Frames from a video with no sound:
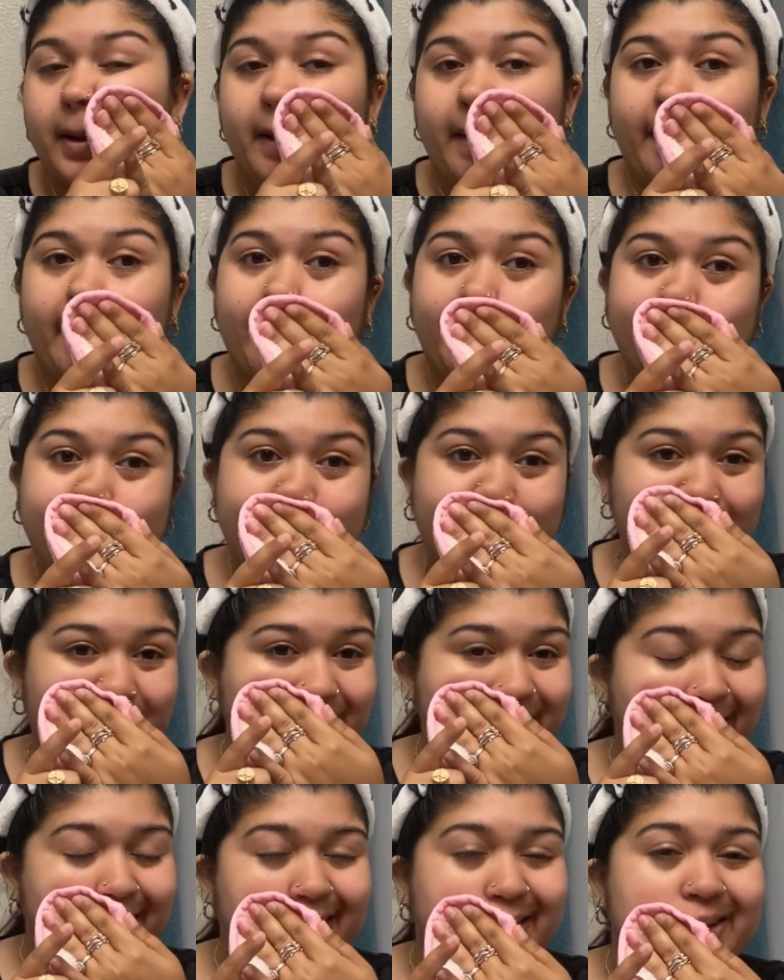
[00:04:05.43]
on your
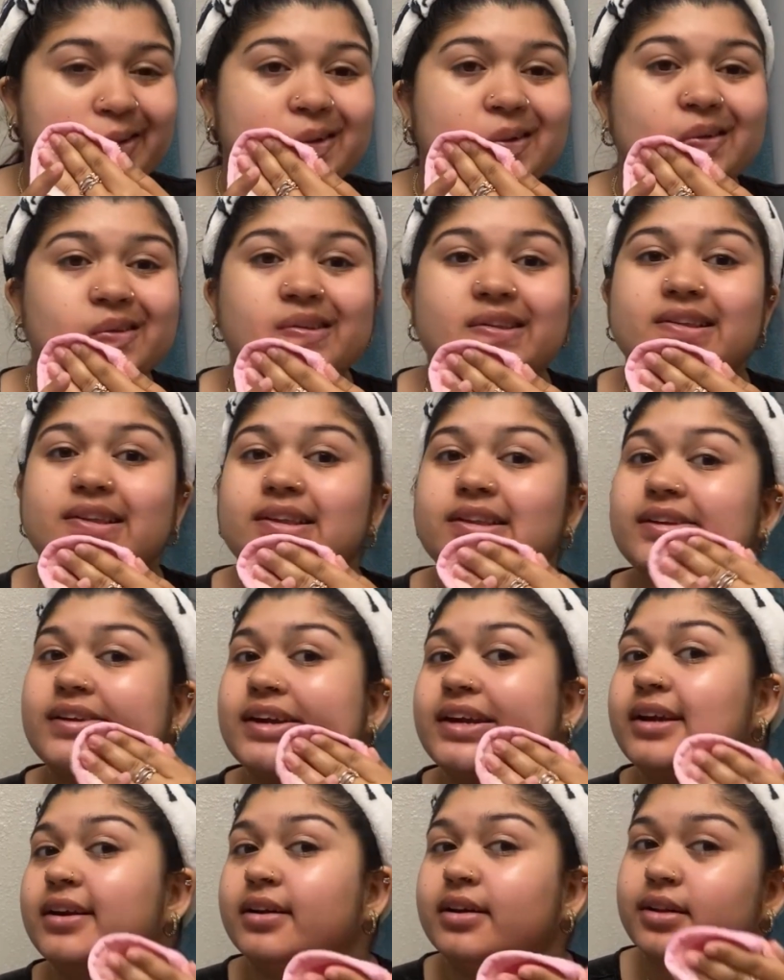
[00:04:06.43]
like
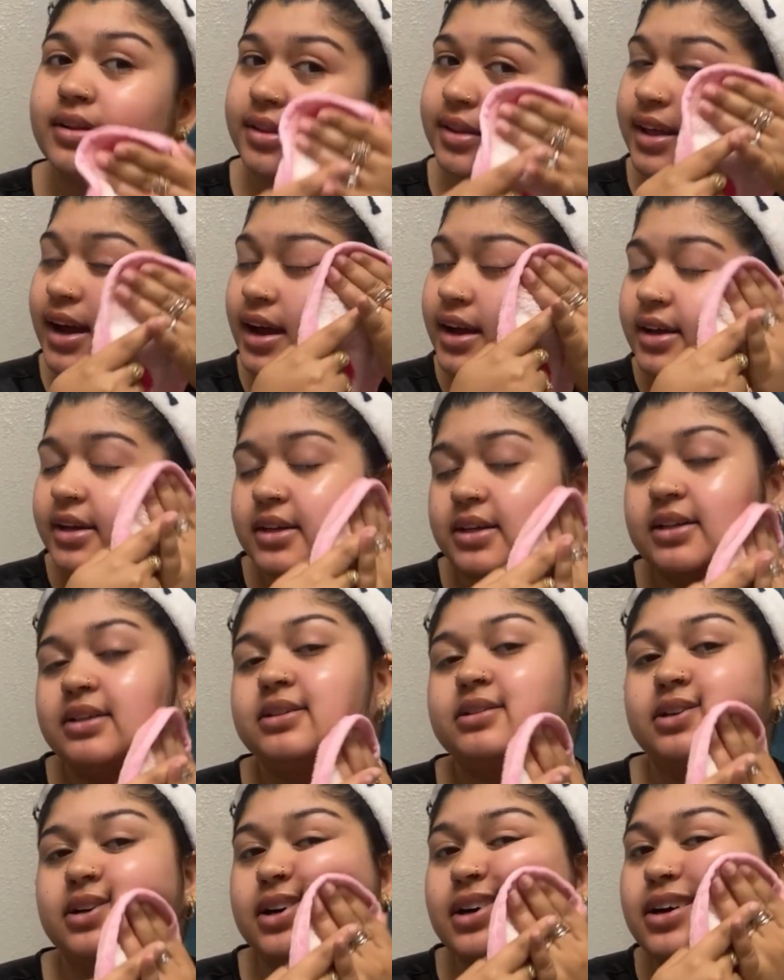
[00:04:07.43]
skin that
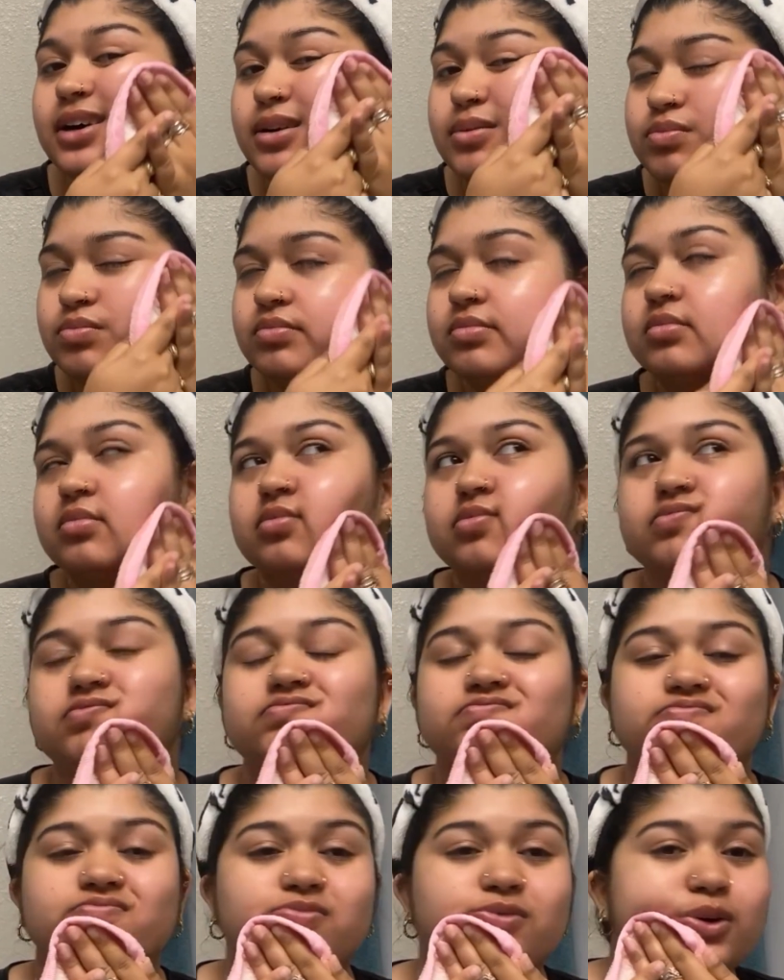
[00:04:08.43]
is
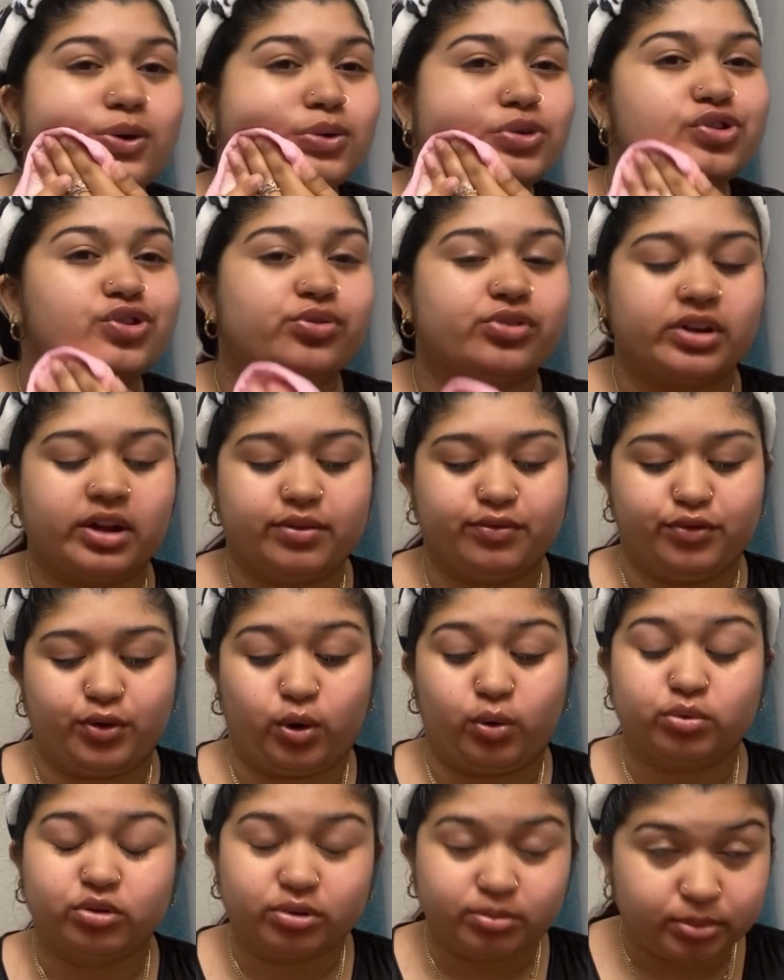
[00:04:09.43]
what would you say,
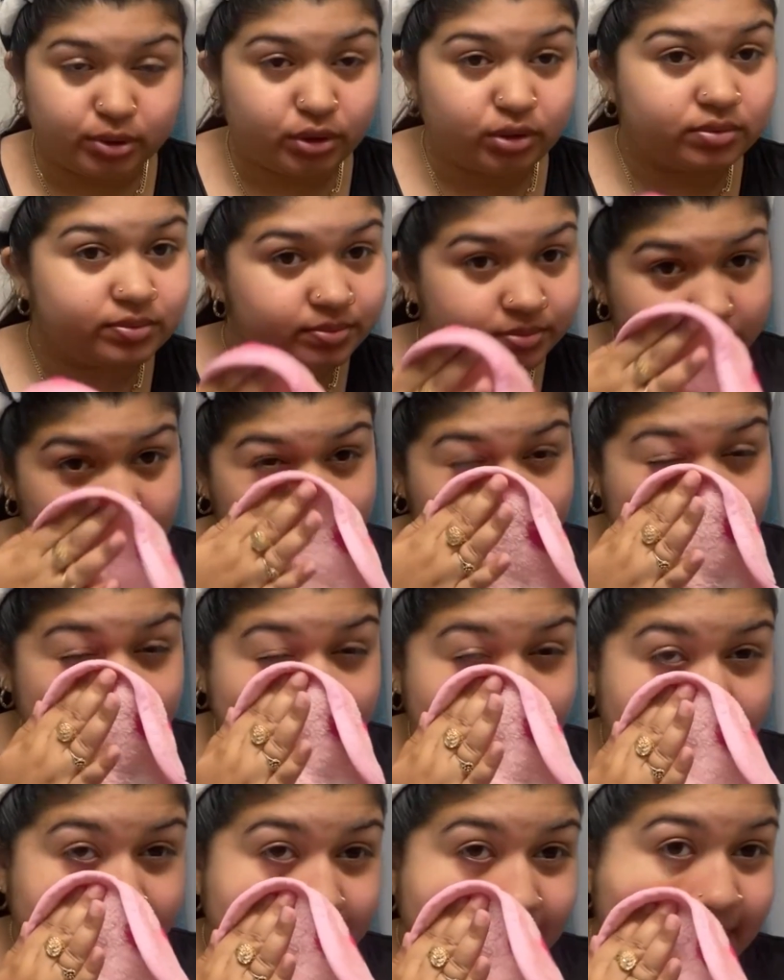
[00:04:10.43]
vulnerable.
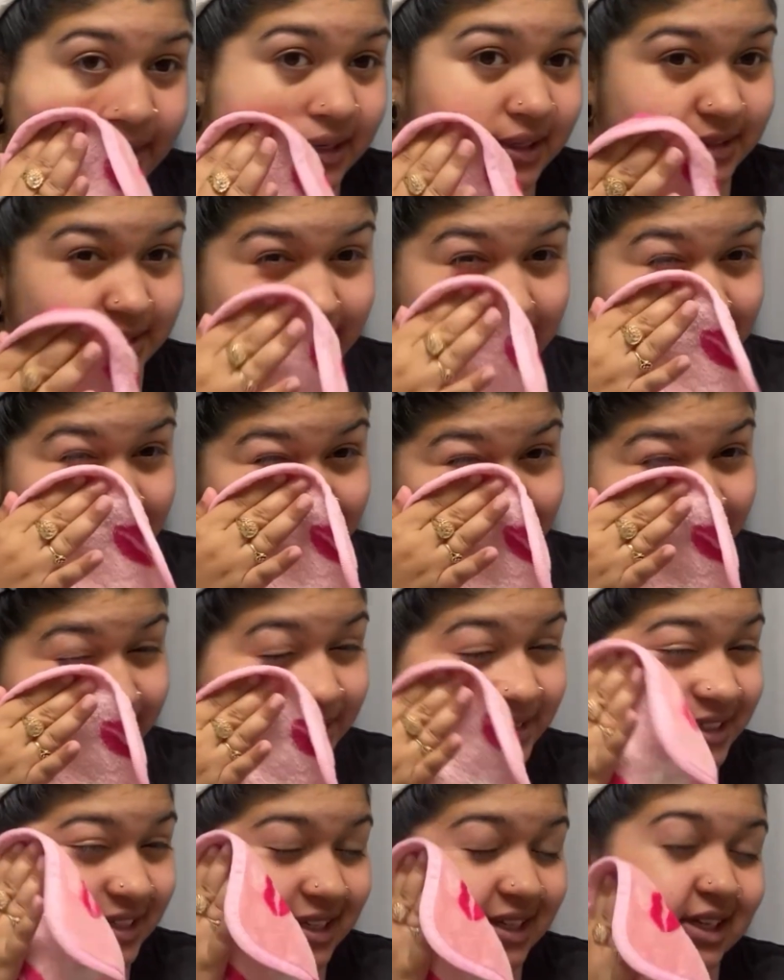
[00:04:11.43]
It's easier
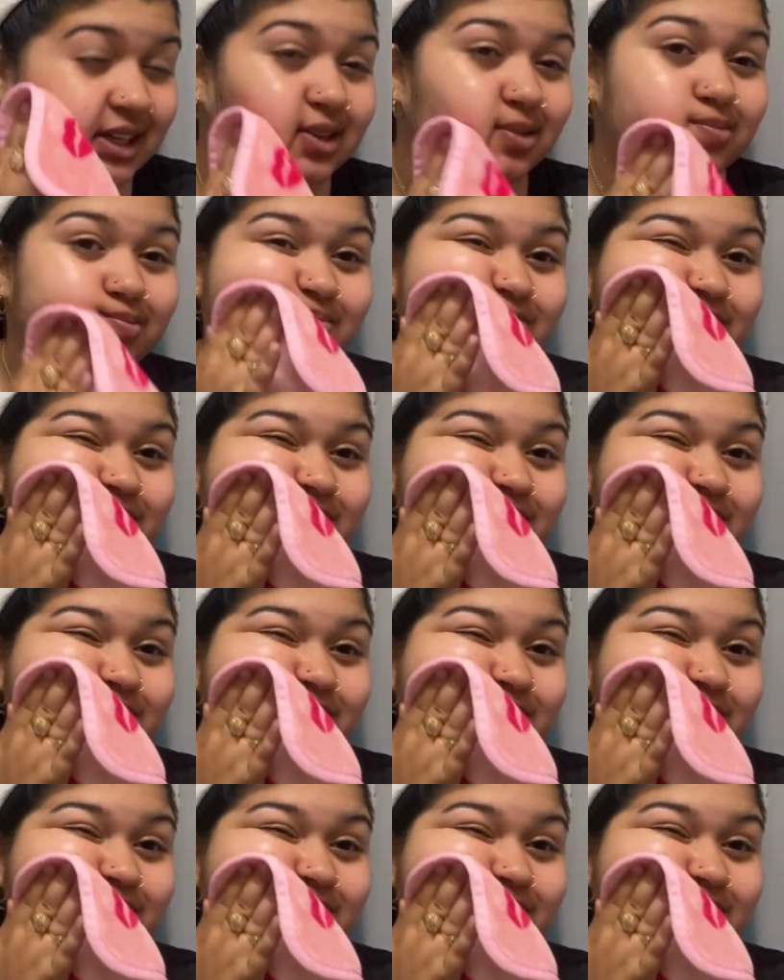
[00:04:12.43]
to get